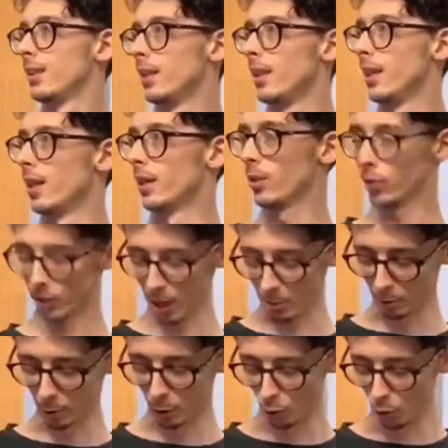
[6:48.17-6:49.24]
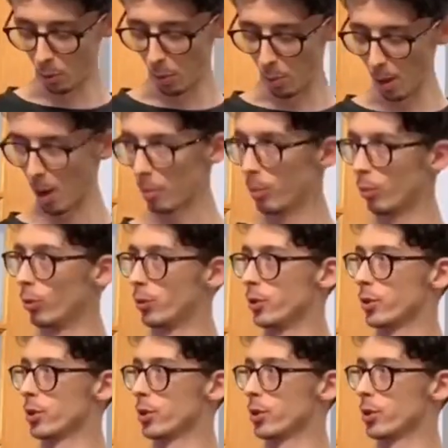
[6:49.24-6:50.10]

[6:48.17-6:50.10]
Yeah, same on a normal dartboard.